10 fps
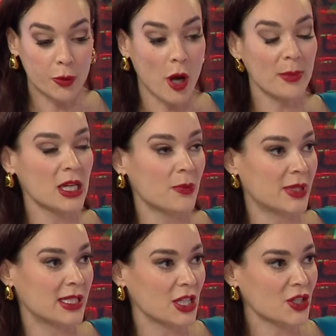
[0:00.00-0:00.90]
prominent
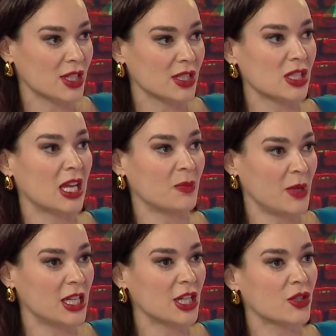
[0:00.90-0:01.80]
positions like
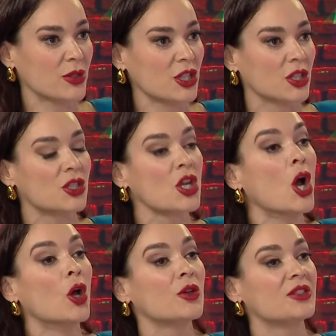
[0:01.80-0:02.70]
paediatricians
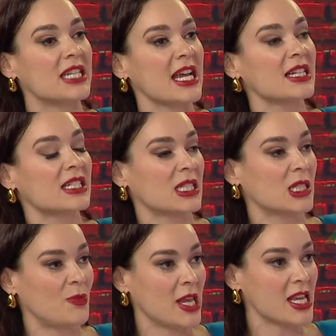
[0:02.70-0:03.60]
who dare to
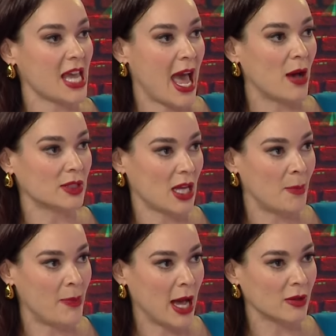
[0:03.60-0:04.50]
speak out
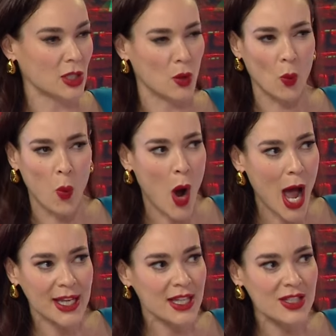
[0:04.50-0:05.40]
about it.
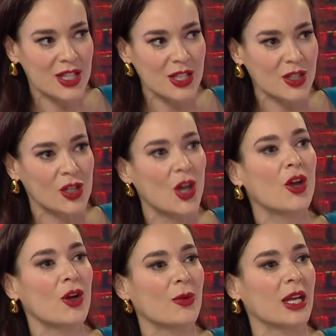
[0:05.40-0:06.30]
Why is this
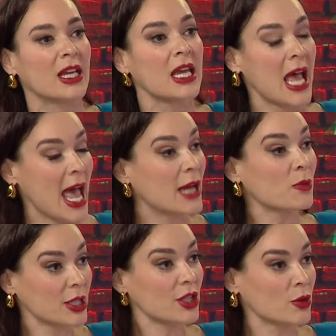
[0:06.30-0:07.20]
occurring?
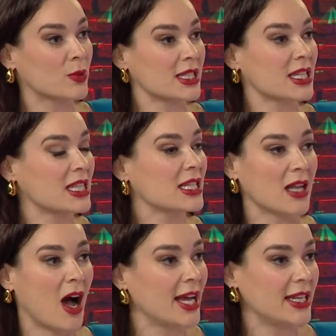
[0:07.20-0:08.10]
And we see these
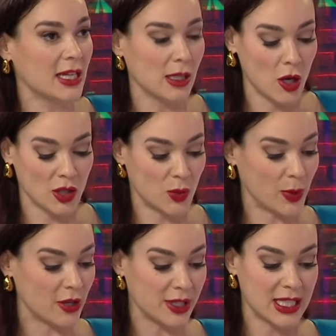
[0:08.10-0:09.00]
ideologues,
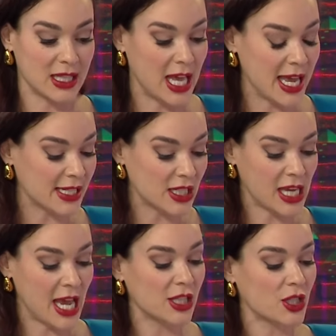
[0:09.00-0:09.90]
whether it's in the
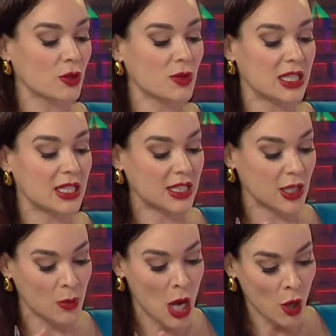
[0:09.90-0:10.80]
educational
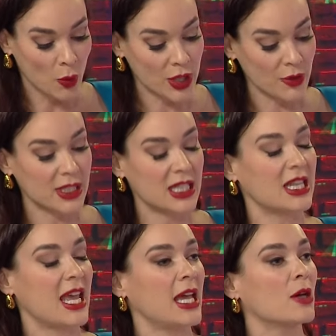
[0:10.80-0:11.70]
system, whether it's in
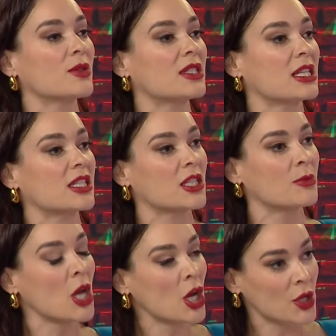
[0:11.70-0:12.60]
the health
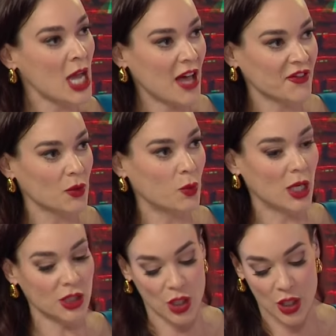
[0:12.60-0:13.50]
system. You have to
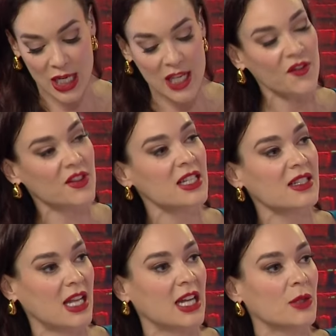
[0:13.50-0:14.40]
wonder, if this
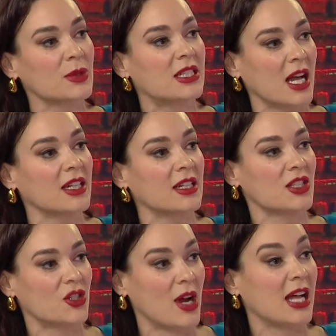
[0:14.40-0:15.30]
study was done in
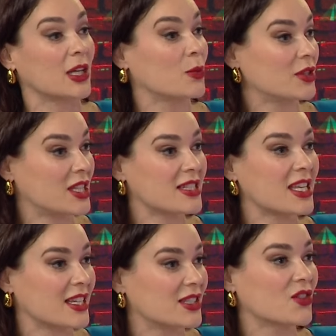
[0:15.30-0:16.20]
Australia, would these
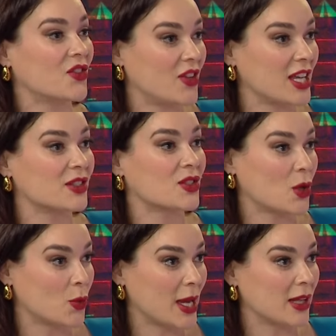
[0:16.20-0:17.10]
kids have fared
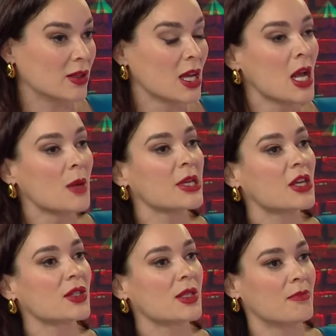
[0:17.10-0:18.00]
so well?
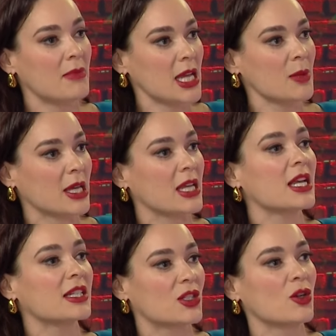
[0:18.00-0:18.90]
Because maybe
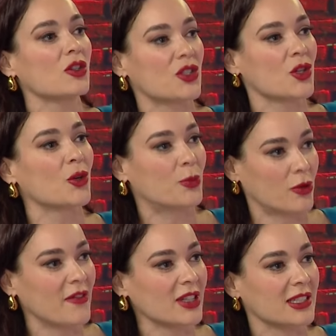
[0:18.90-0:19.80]
it's not so
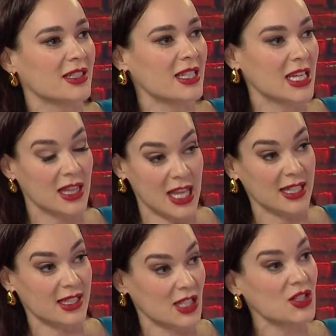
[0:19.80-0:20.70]
prevalent in their
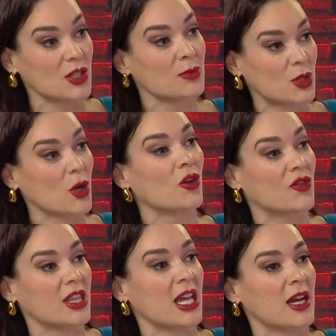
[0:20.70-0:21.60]
systems
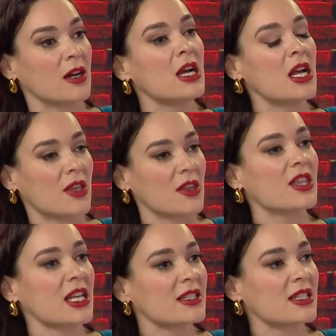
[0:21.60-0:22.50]
over there that
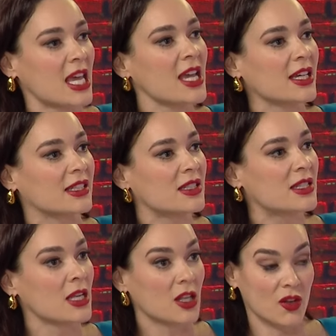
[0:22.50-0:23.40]
these
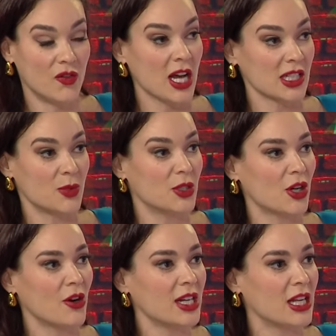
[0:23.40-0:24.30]
kids, the vast
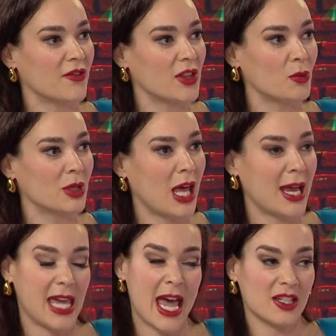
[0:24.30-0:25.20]
majority of them, were
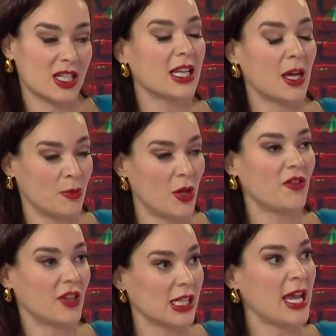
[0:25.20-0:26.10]
like, actually, I'm
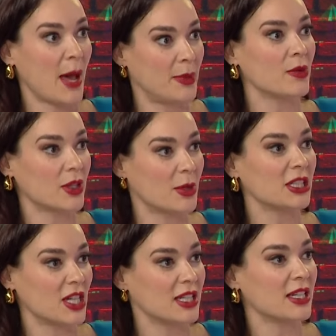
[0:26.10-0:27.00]
perfectly happy with my
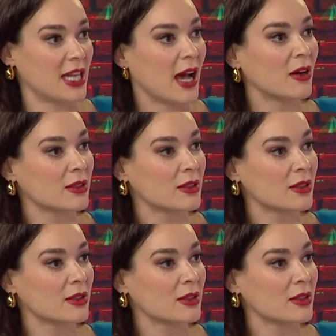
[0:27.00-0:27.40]
gender now.